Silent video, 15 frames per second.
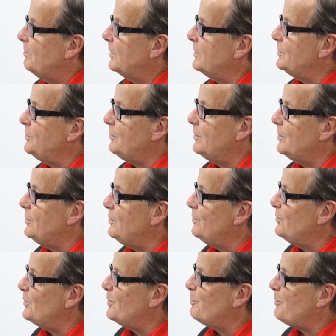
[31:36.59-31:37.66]
Because you can
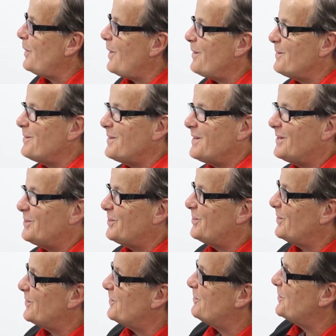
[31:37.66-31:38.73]
use the power, and it's
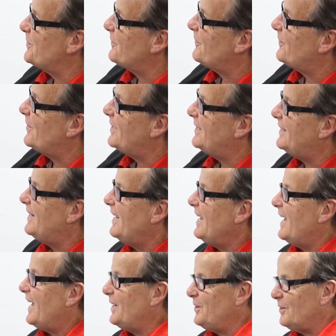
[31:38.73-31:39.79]
just more fun,
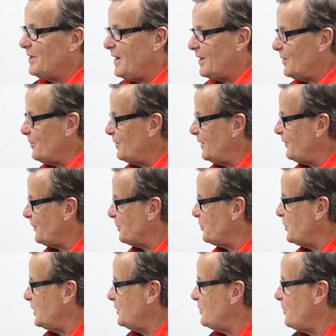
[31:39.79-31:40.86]
and you're not going from
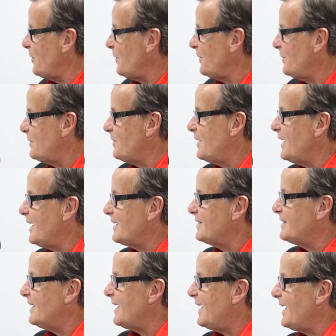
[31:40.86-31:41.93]
one corner to the
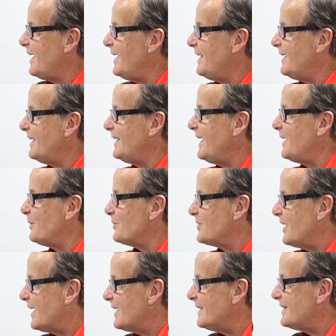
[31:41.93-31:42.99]
next in a
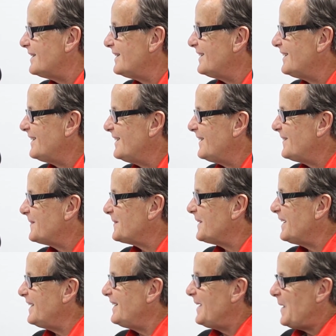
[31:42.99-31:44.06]
nanosecond,
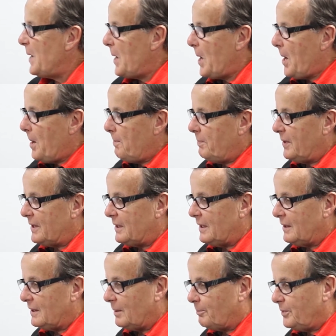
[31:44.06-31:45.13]
right? Mm-hmm.
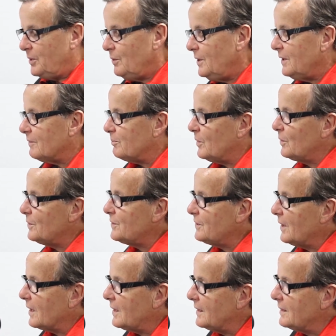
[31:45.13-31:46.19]
But the beauty of
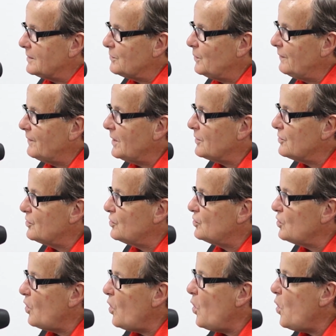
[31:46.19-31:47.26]
motorcycling is we've got
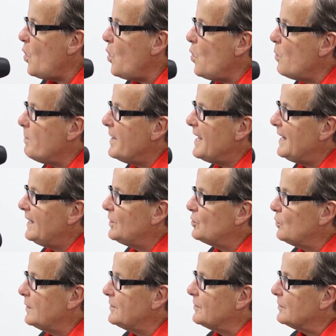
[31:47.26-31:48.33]
so many
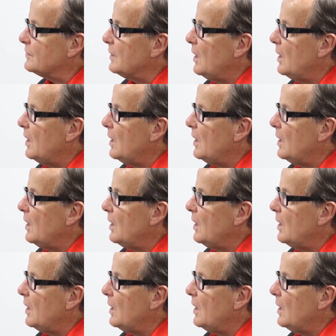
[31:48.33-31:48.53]
choices.